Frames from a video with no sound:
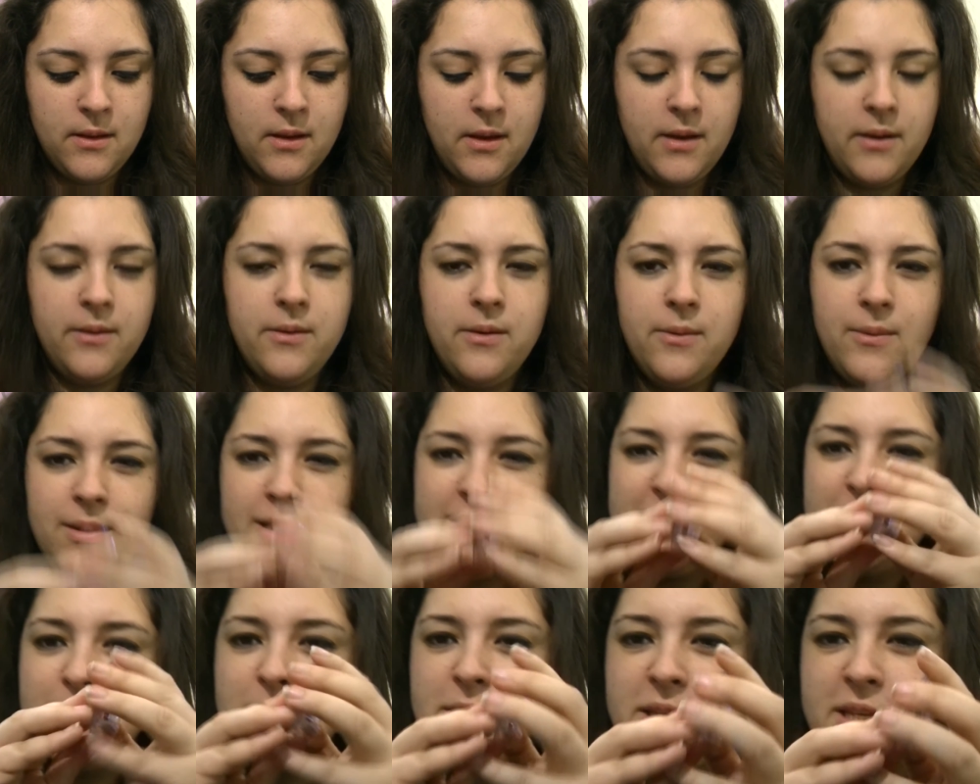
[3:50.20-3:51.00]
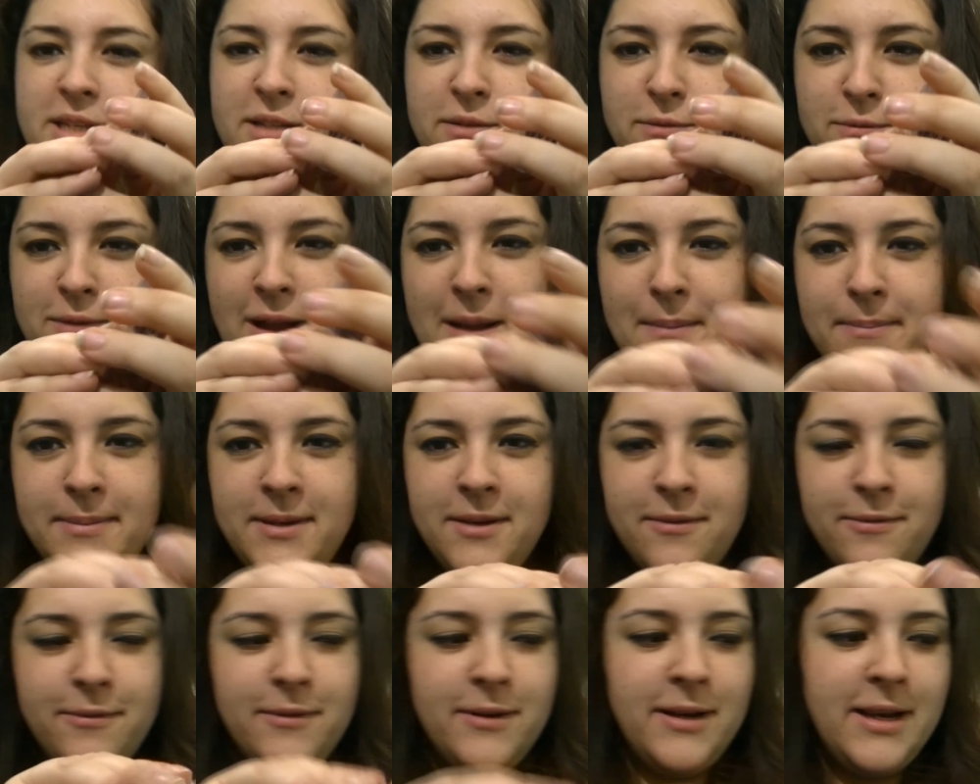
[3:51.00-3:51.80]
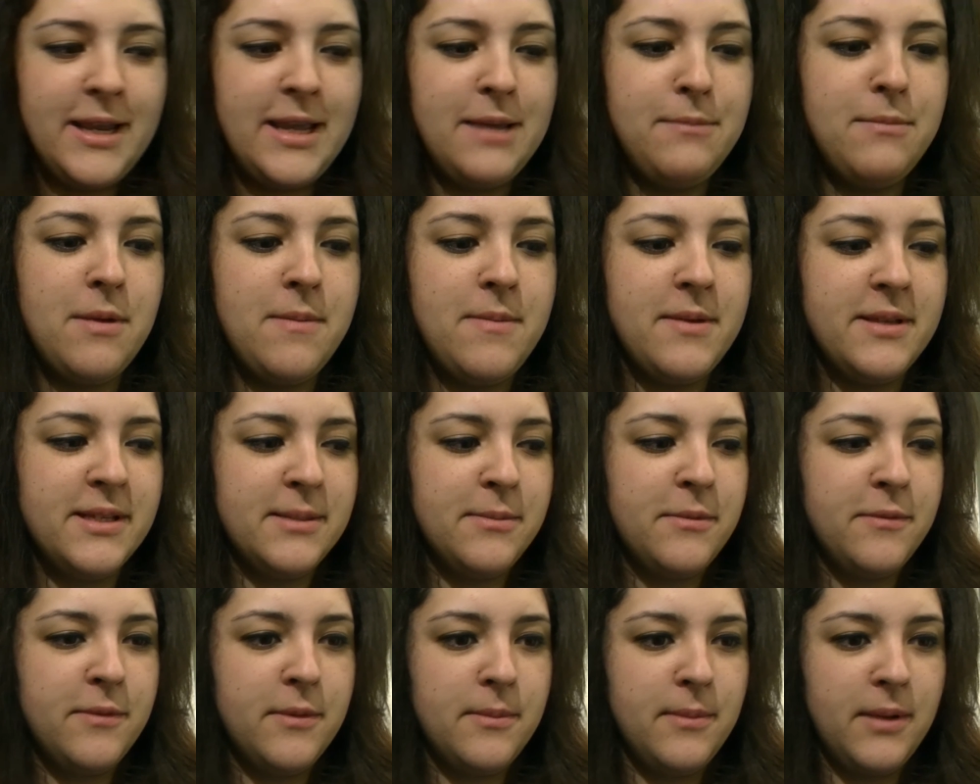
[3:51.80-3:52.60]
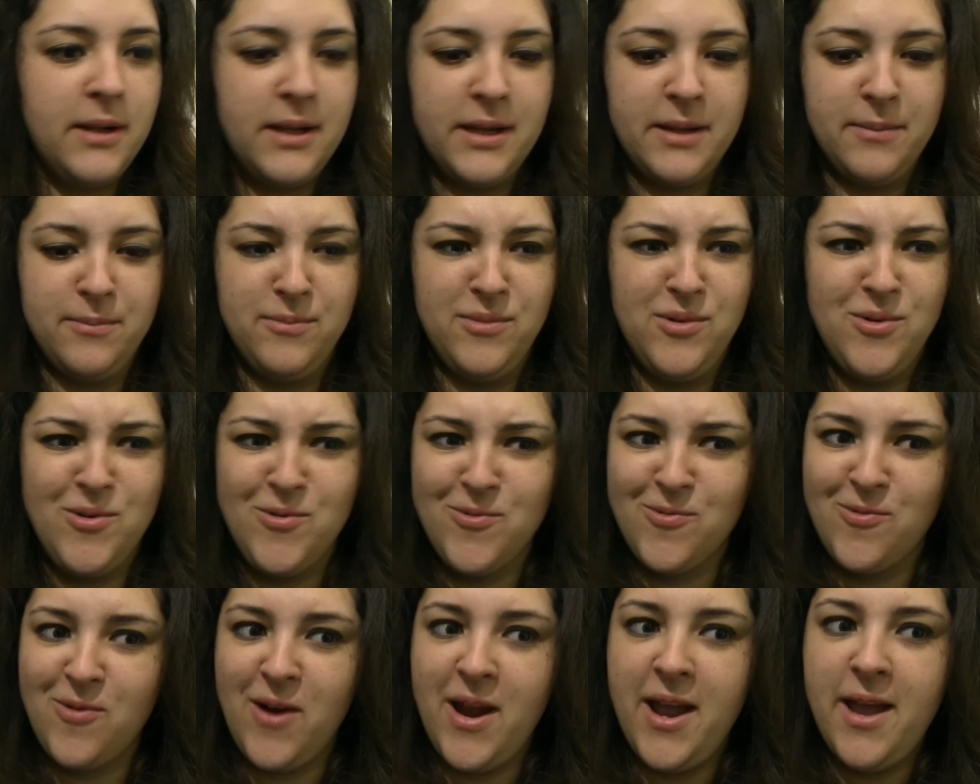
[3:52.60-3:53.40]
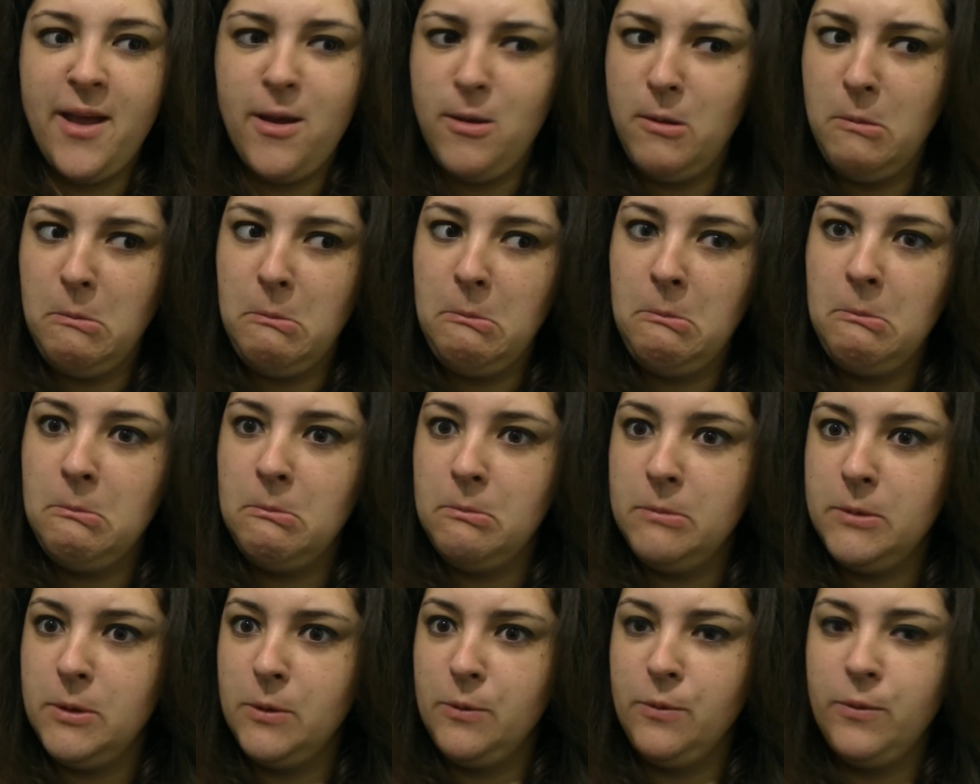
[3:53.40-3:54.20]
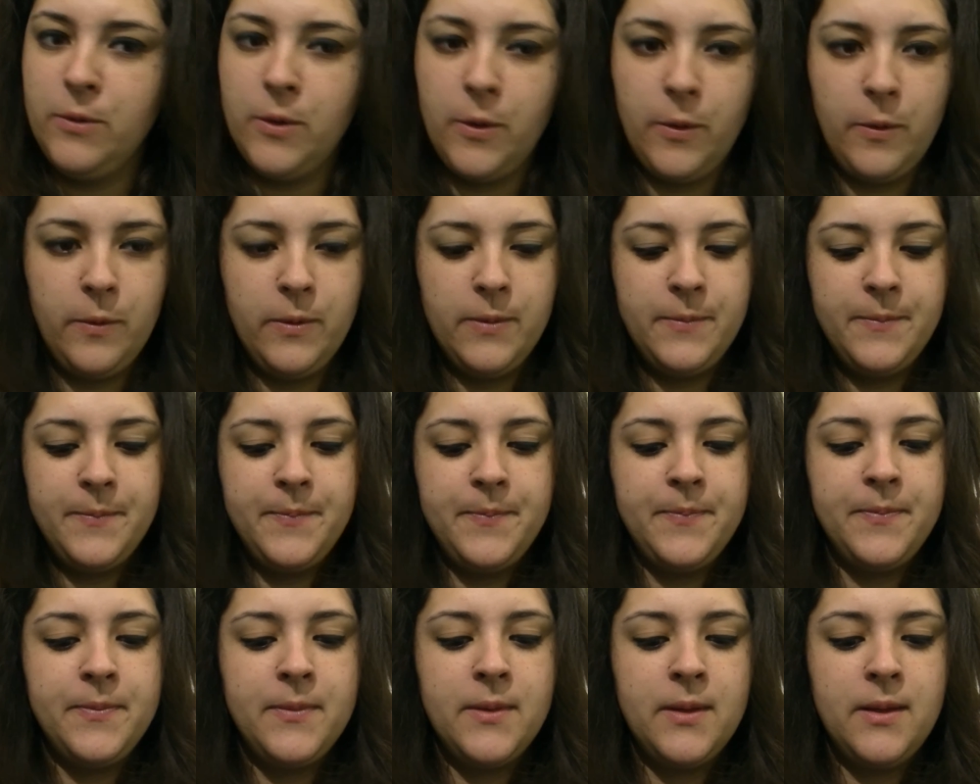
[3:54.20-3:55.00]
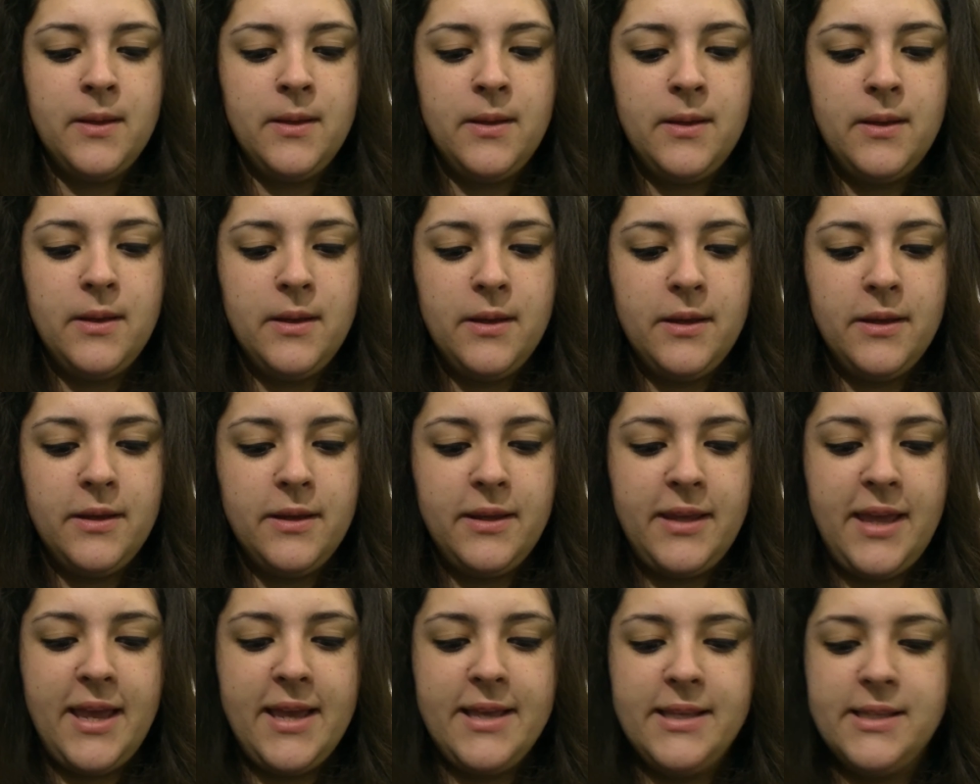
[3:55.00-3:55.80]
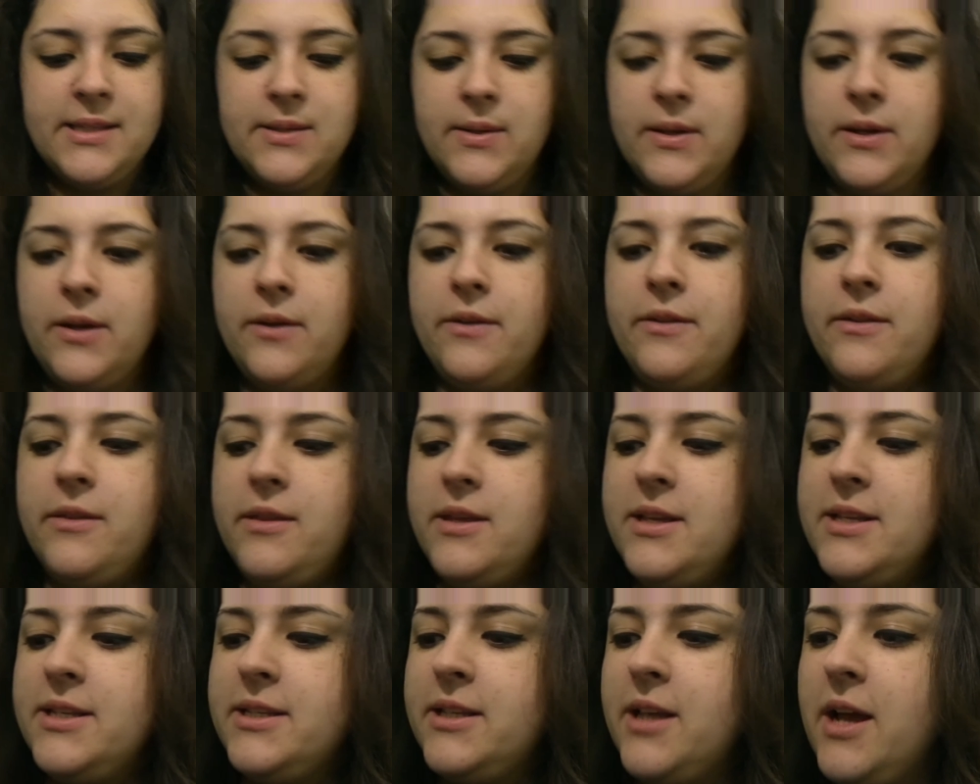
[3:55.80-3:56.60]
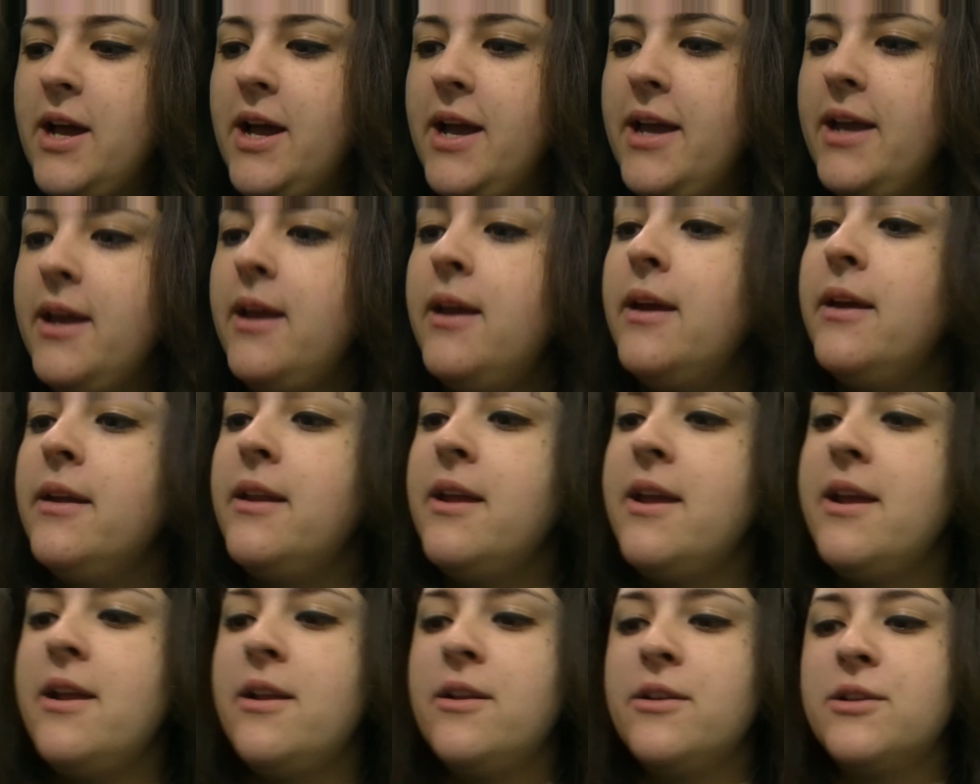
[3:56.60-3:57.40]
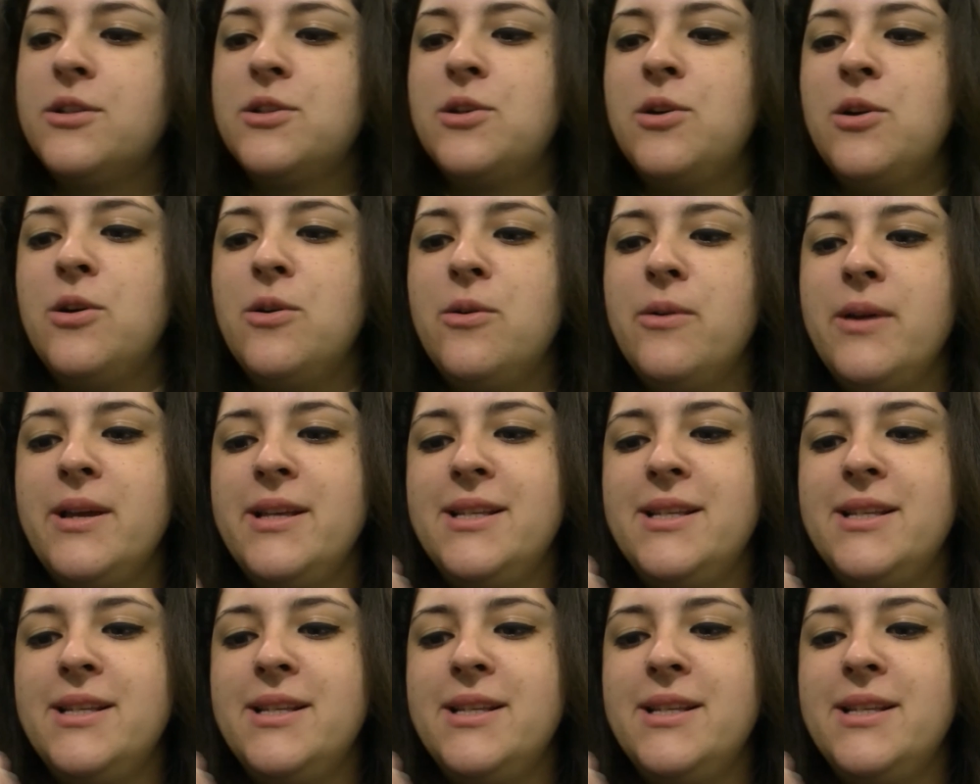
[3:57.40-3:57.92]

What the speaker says: I don't know why some of these are wrapped differently. Maybe some of them are like more rare. Don't know. Okay, so I got this guy. He looks cool.